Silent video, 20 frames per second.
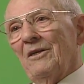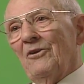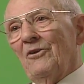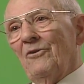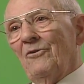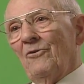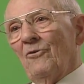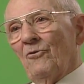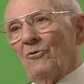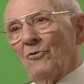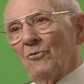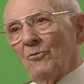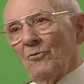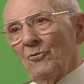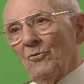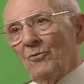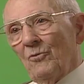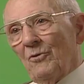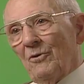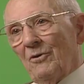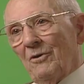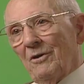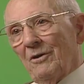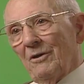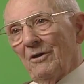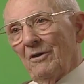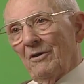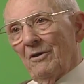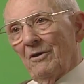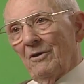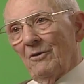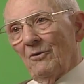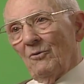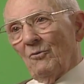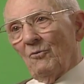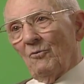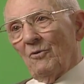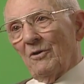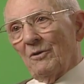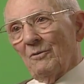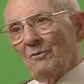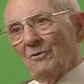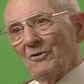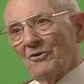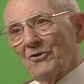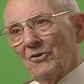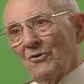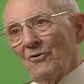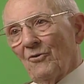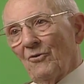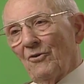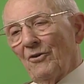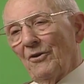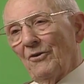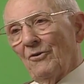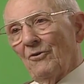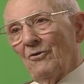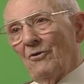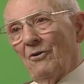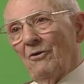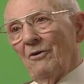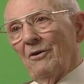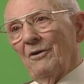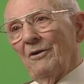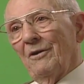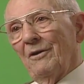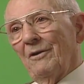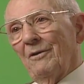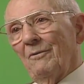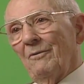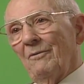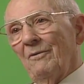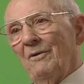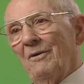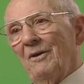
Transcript: know what was going on and